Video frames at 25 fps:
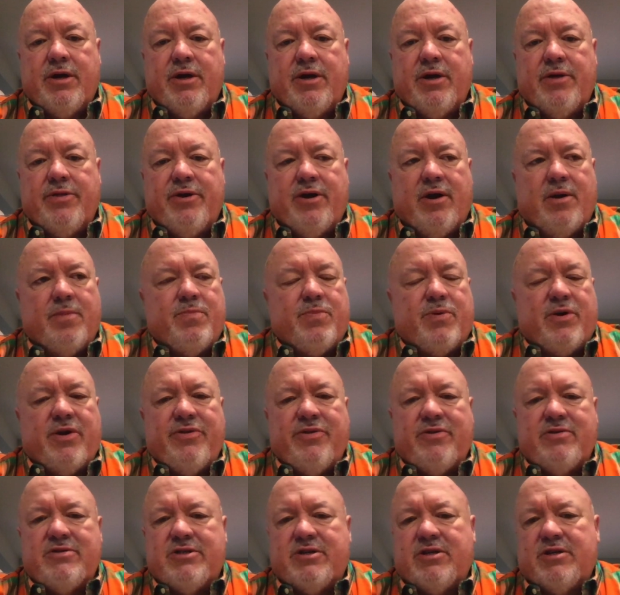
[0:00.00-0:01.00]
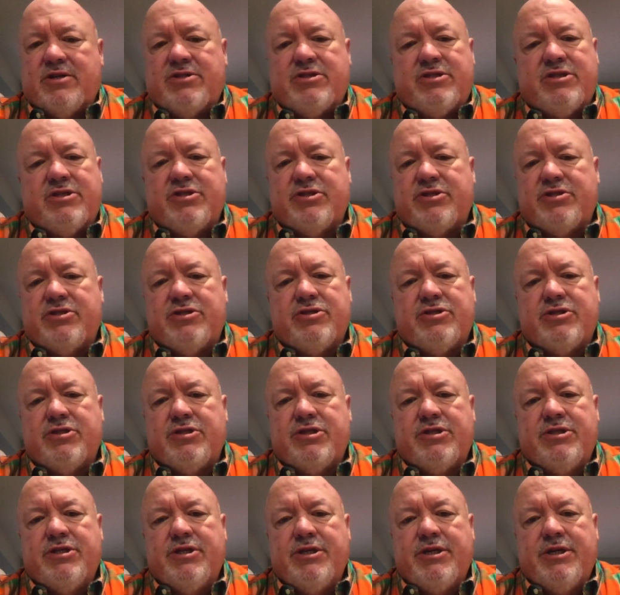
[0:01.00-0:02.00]
They're our brothers and our
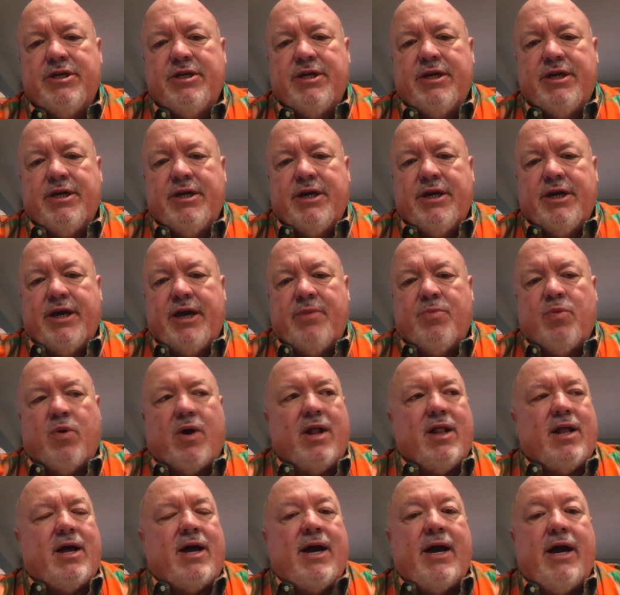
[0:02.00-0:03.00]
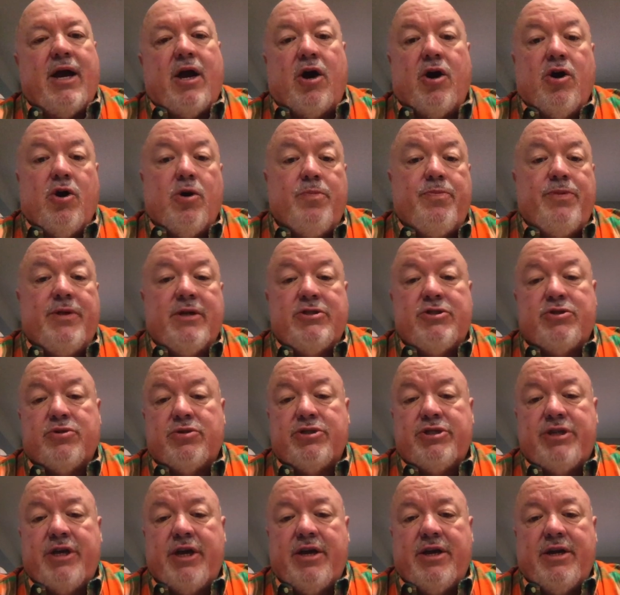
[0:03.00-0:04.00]
sisters. And while I hope that
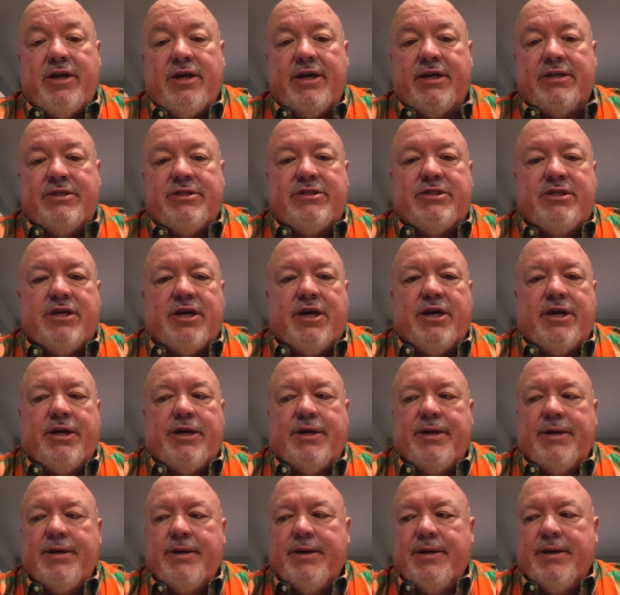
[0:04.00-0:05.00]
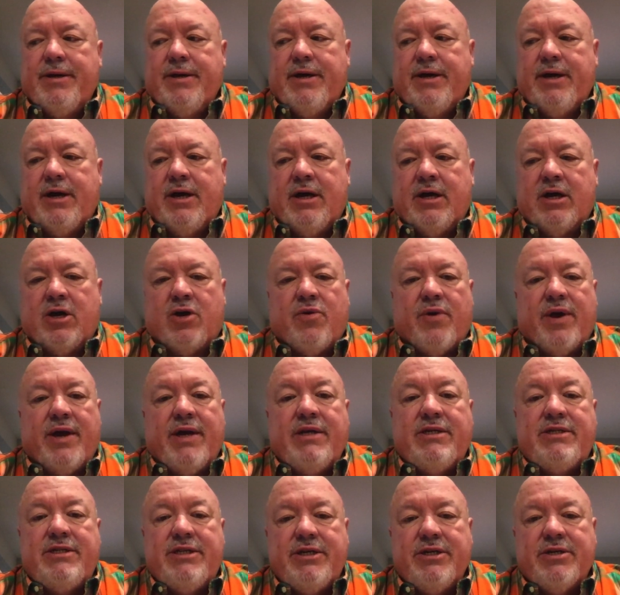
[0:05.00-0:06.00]
Georgiana has done a
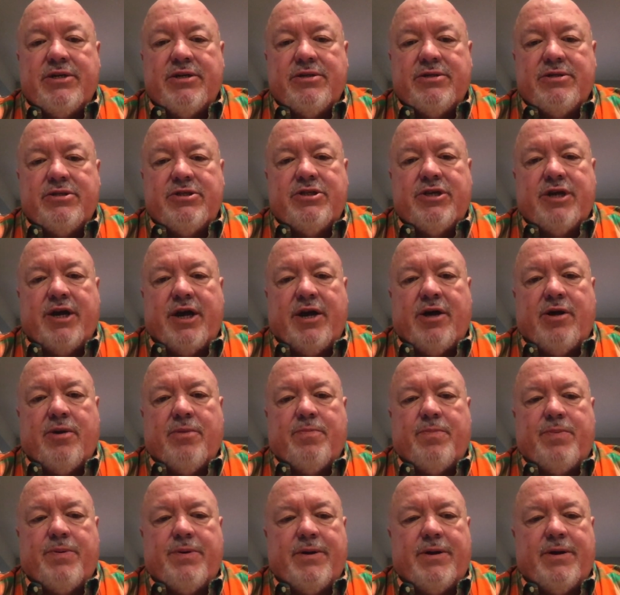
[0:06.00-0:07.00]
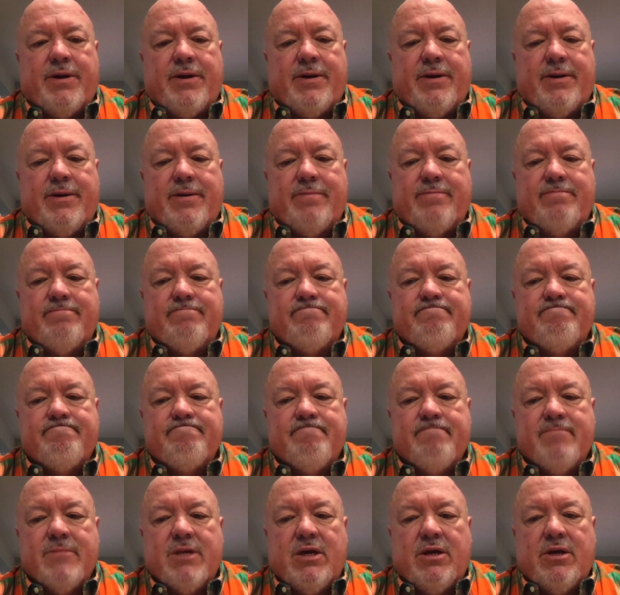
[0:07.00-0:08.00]
great deal to help
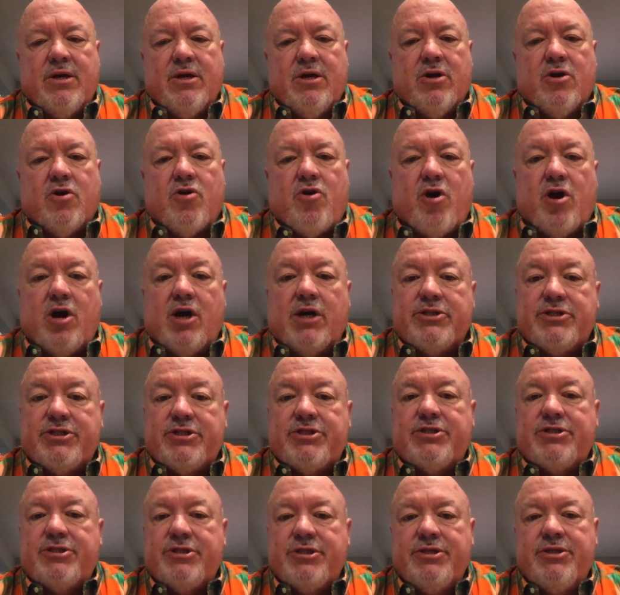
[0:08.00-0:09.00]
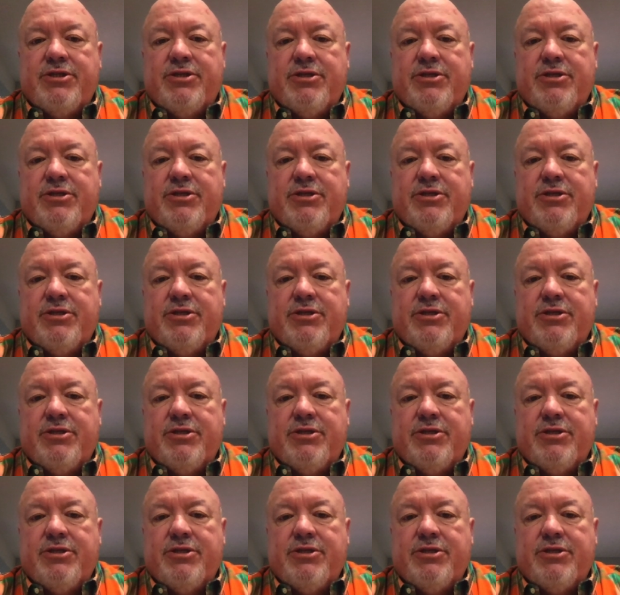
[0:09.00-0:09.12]
cross